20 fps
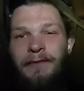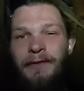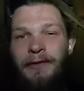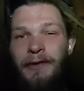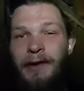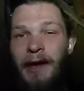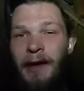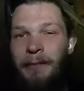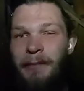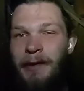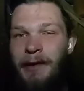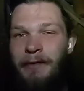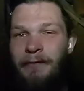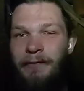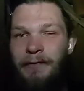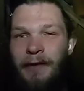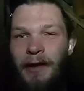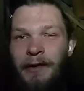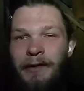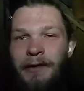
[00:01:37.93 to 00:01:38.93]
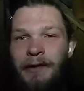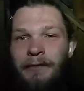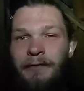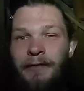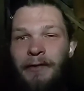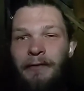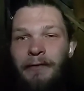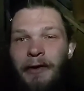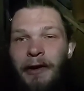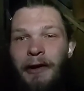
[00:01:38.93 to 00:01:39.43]
You can't be in London
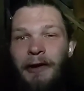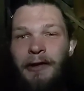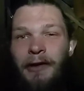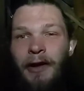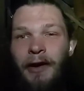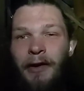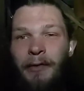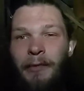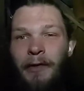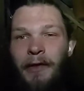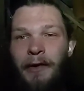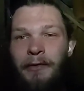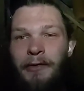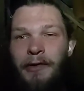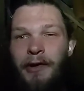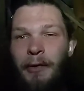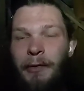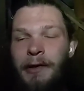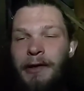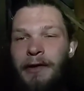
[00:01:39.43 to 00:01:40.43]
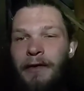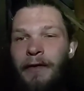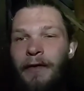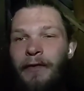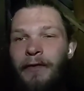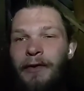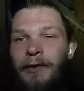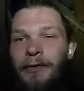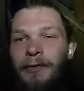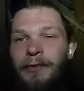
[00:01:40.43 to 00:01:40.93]
for very long without going to the
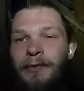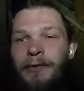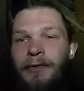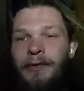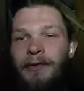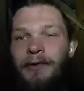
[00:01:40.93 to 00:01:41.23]
zoo.